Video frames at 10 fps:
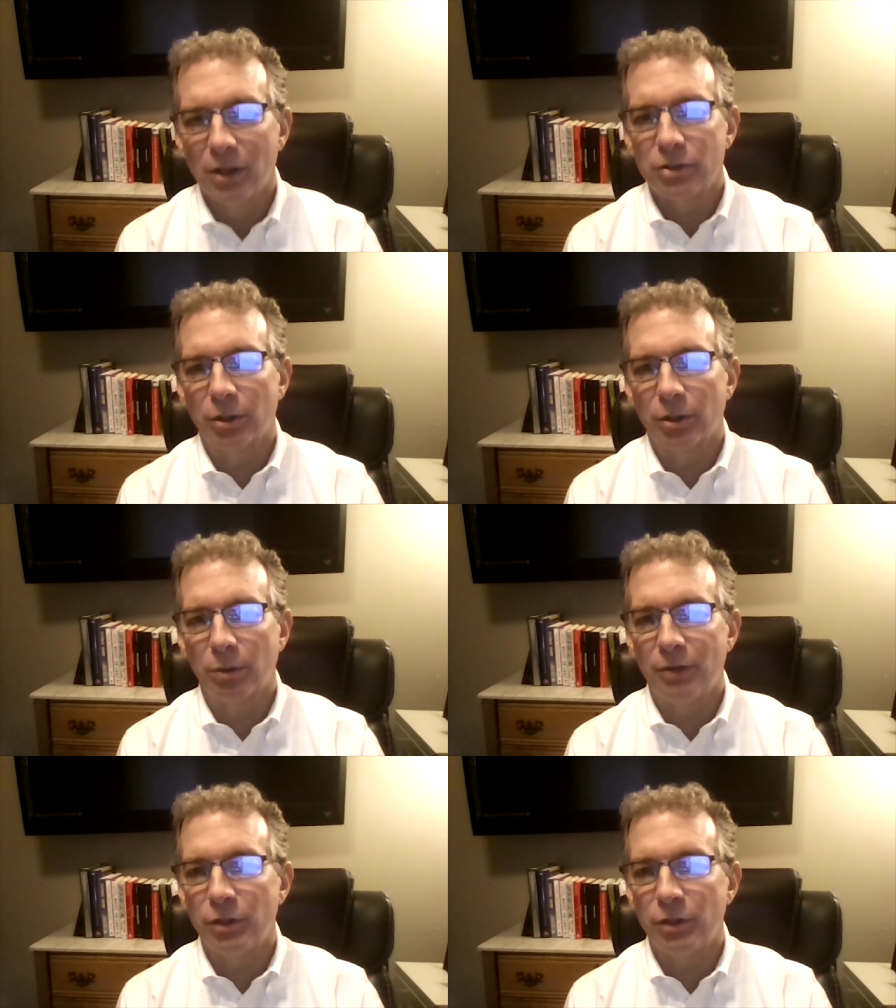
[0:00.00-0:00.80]
So
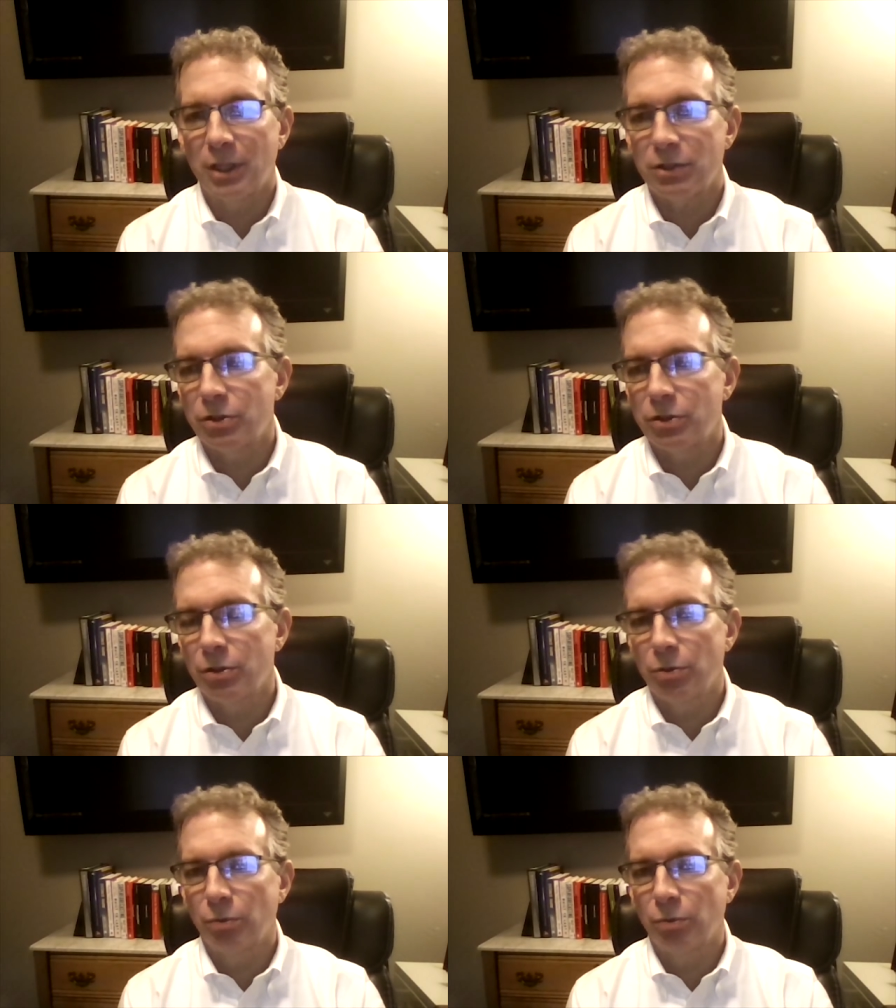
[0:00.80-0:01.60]
if you get
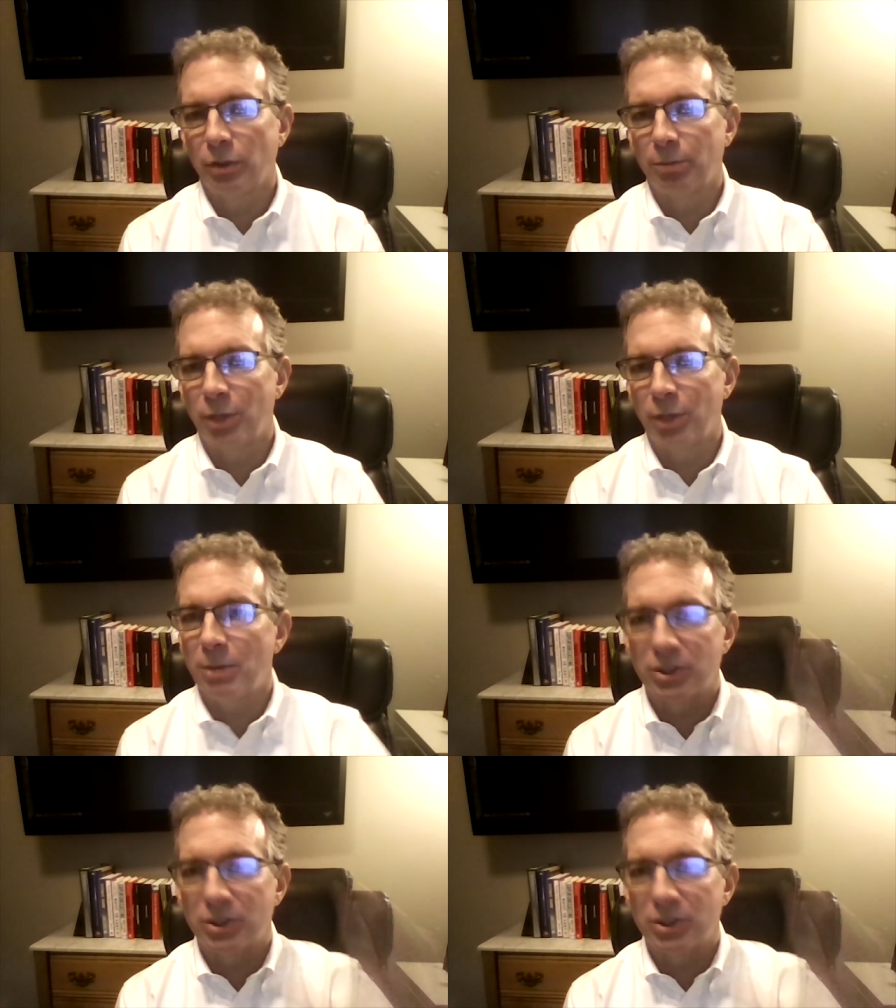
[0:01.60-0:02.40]
to pretty
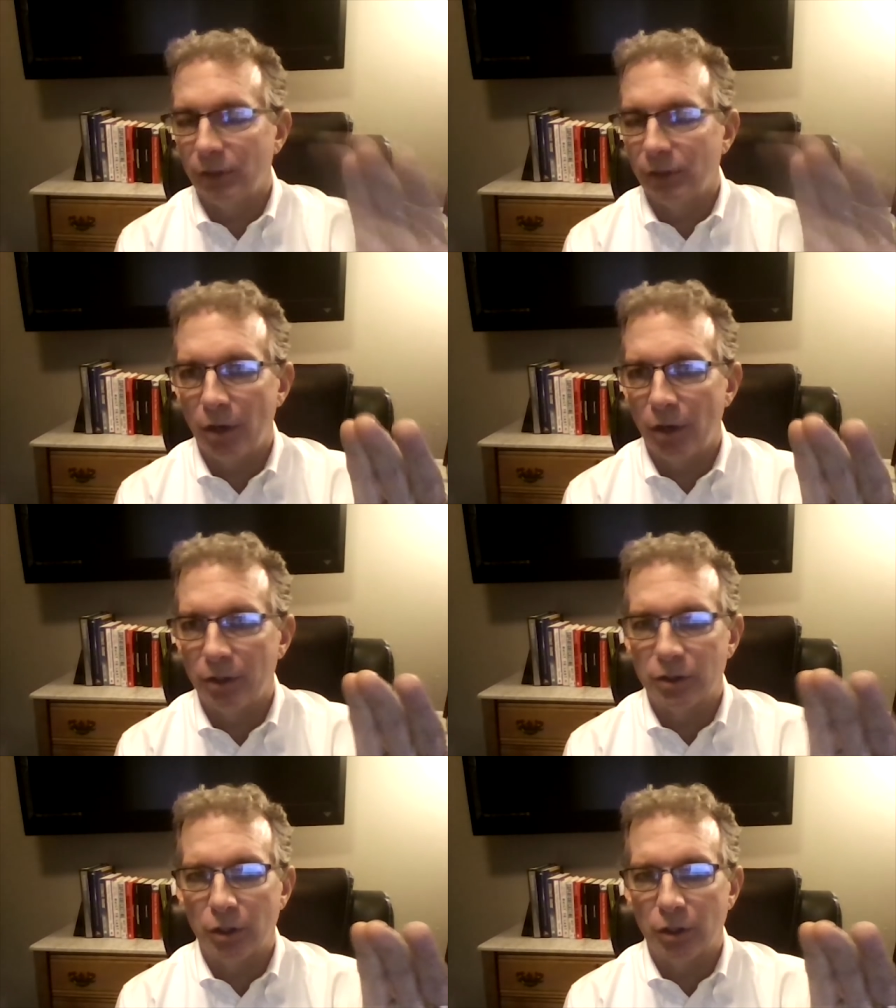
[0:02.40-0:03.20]
much leave it alone
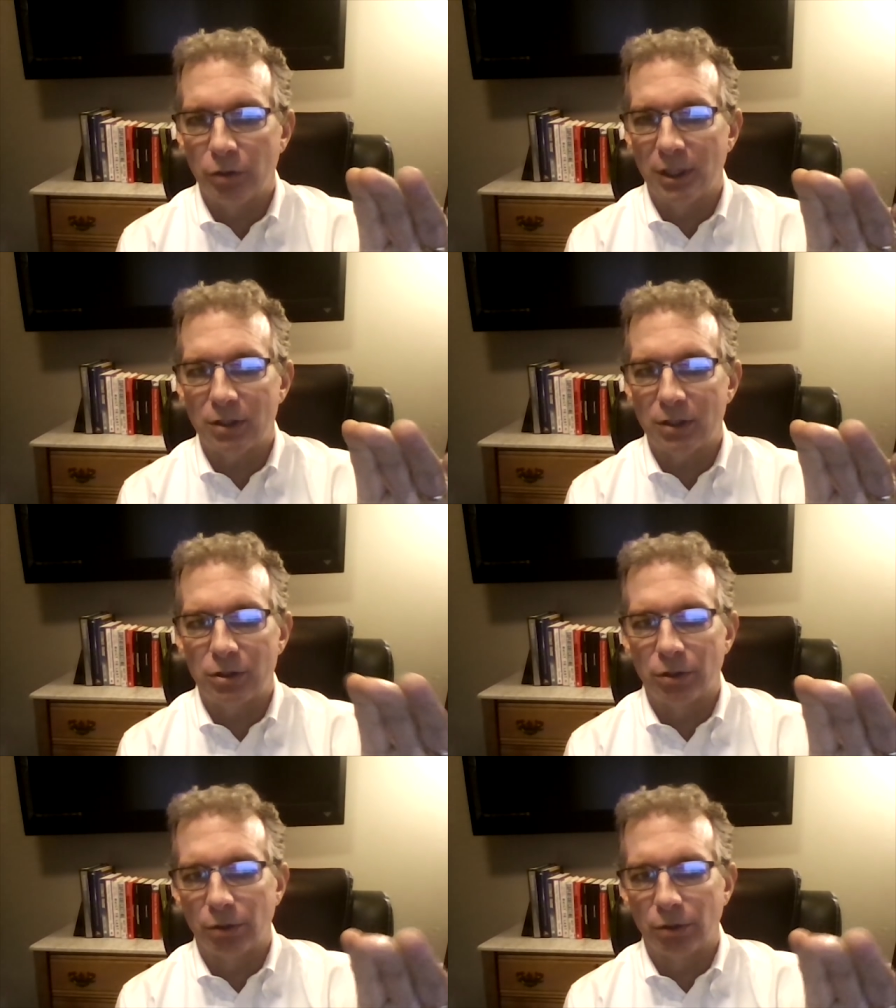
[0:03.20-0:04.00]
until you get
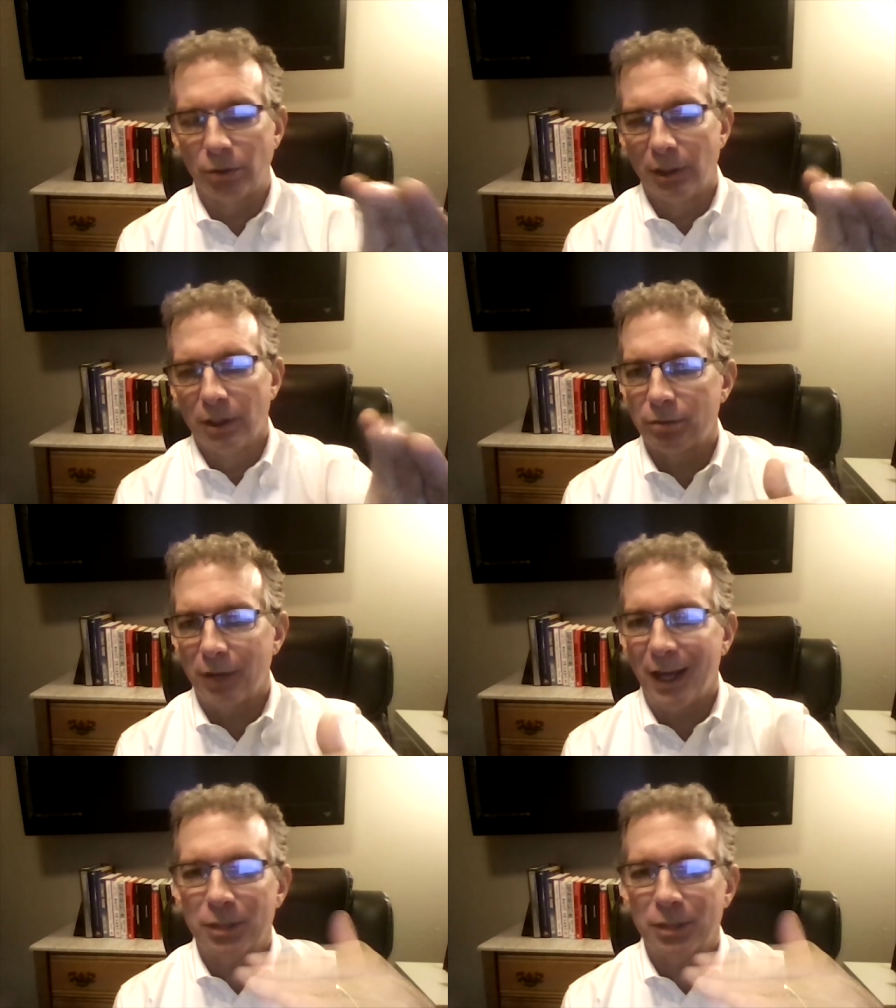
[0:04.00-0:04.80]
to
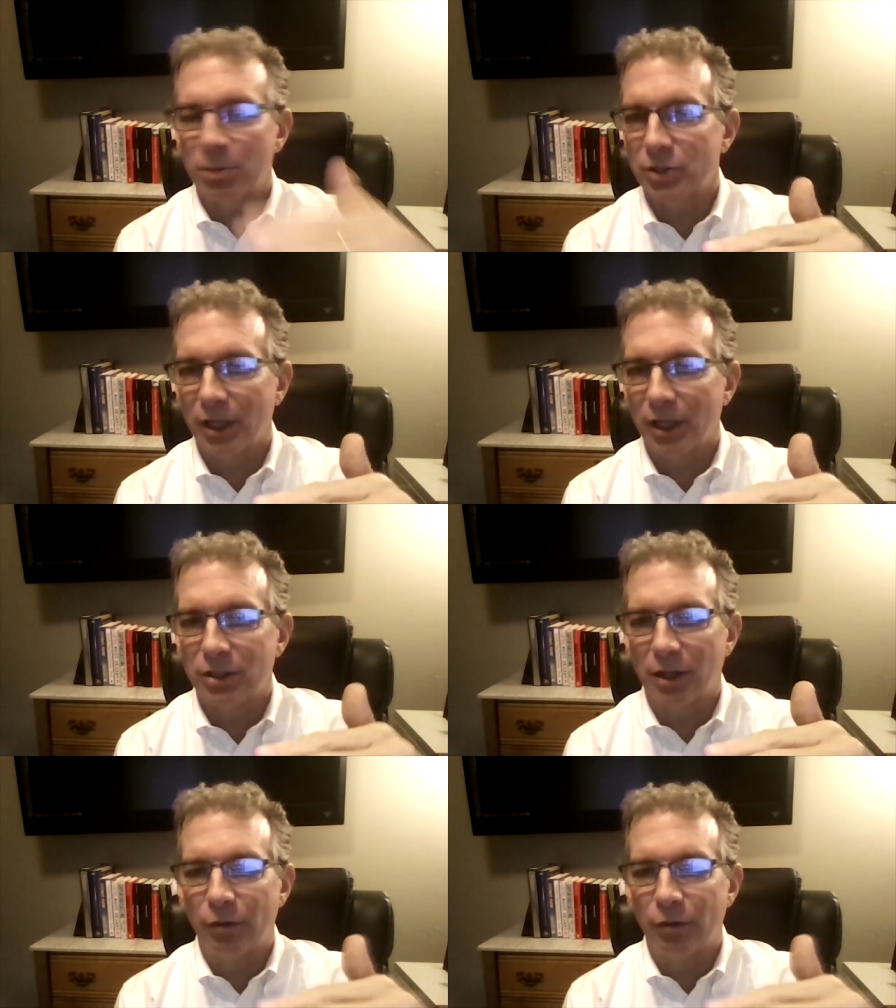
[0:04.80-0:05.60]
X
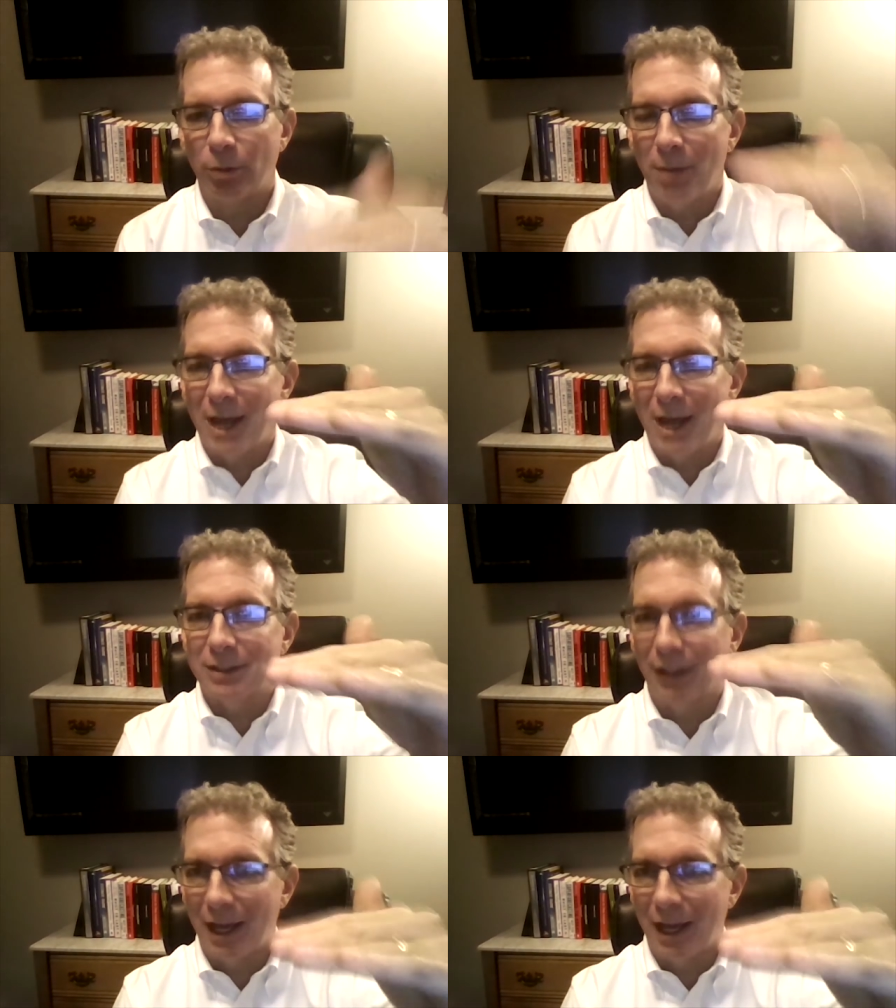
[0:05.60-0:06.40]
percentage of your max
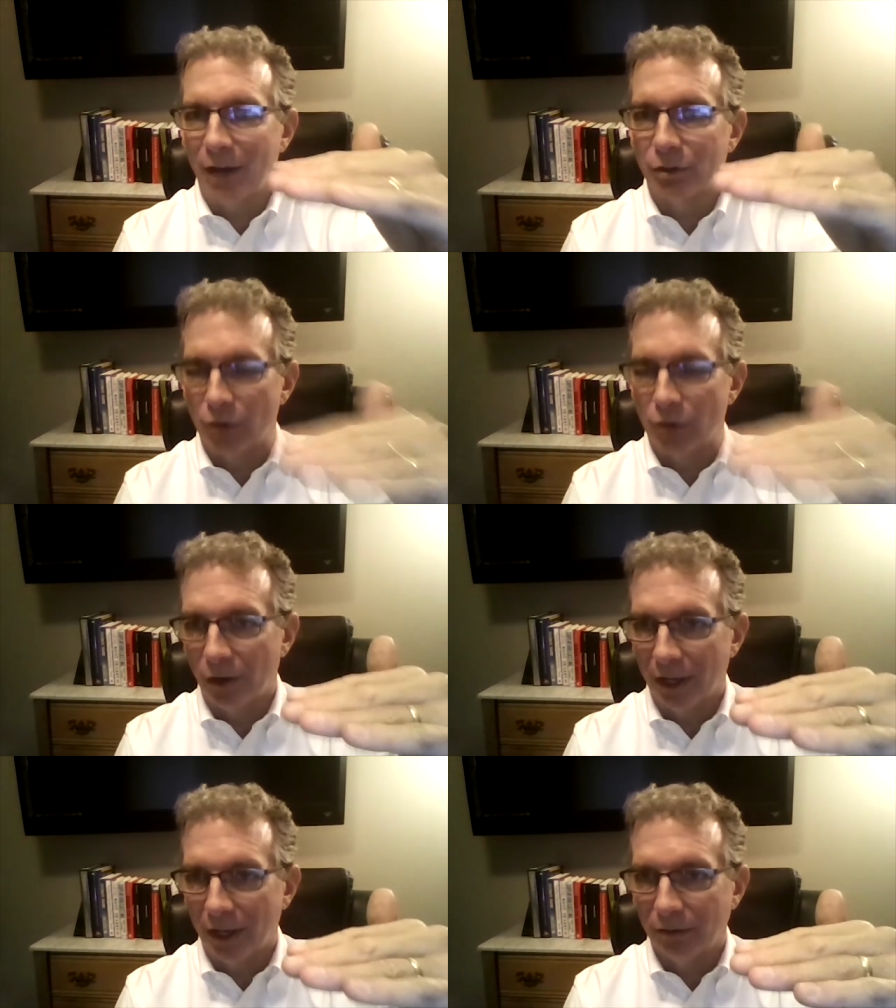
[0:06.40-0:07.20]
allowed
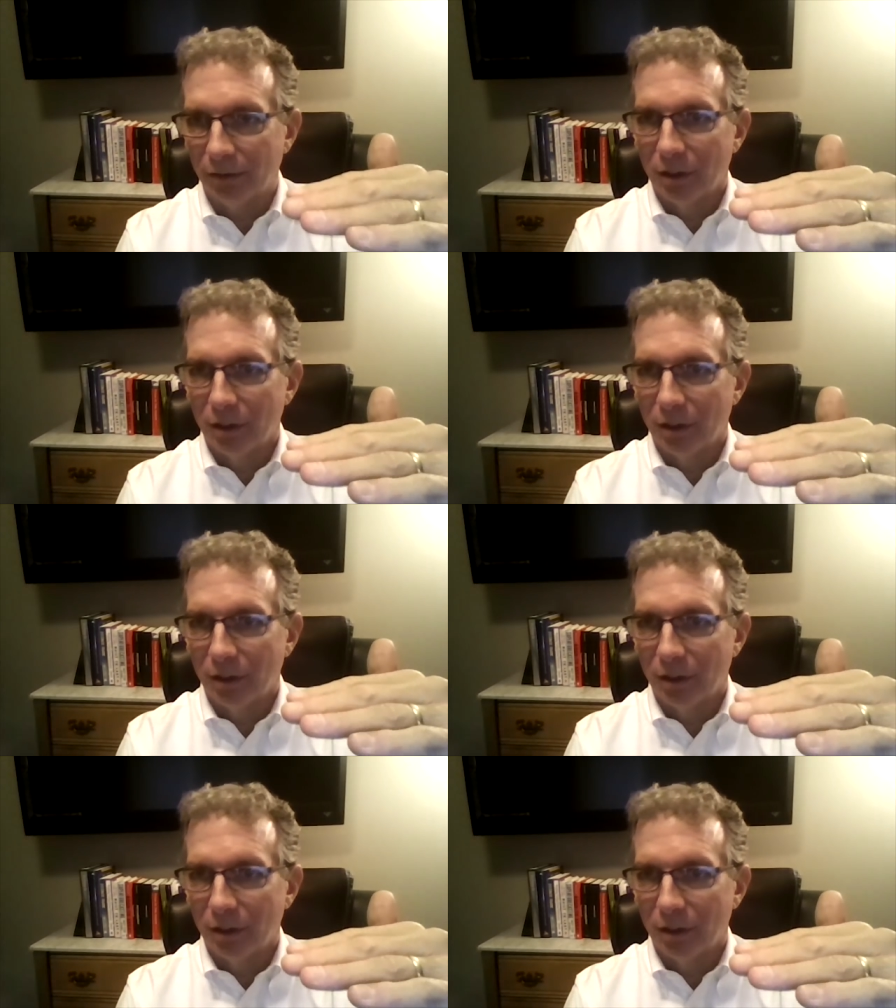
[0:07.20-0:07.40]
drawdown.